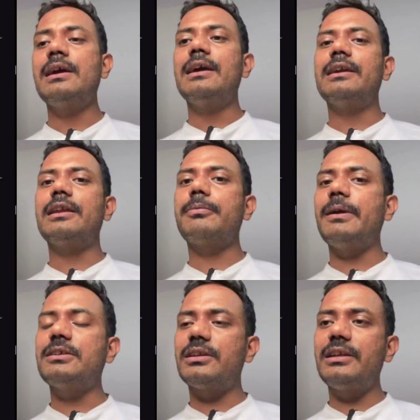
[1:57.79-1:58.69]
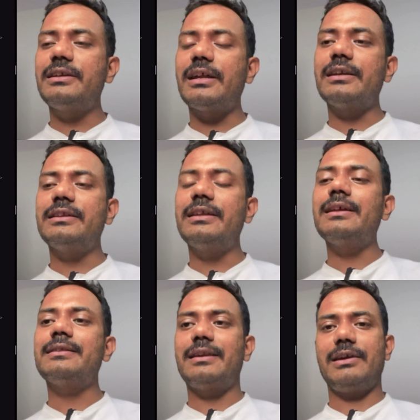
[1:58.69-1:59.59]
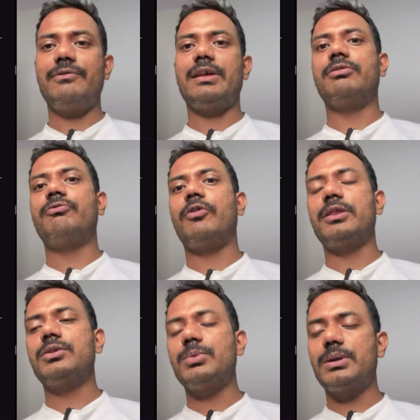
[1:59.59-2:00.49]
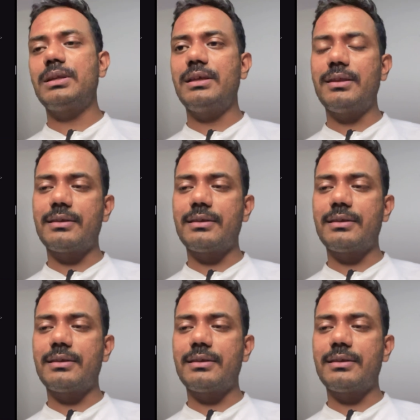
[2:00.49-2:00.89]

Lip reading: it is majorly done in the three ways. First one is